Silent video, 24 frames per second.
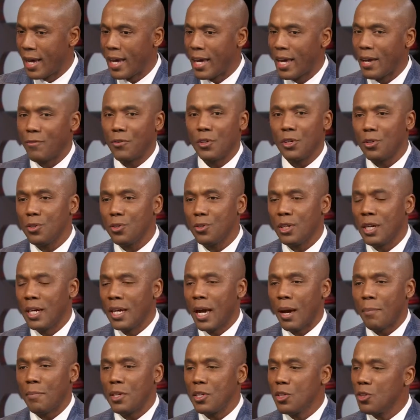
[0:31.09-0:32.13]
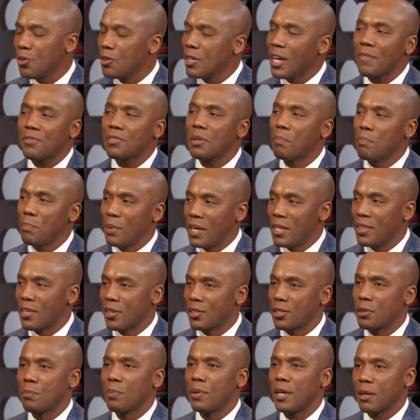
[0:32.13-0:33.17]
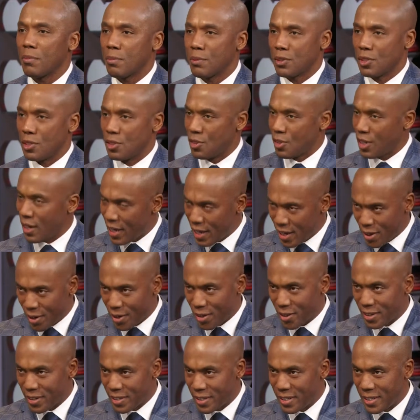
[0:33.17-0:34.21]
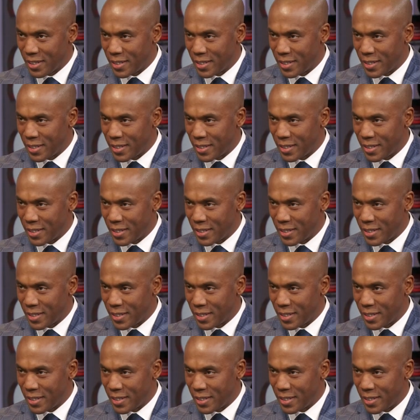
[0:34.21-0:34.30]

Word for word: If you, I mean, you don't have to be there to be able to tell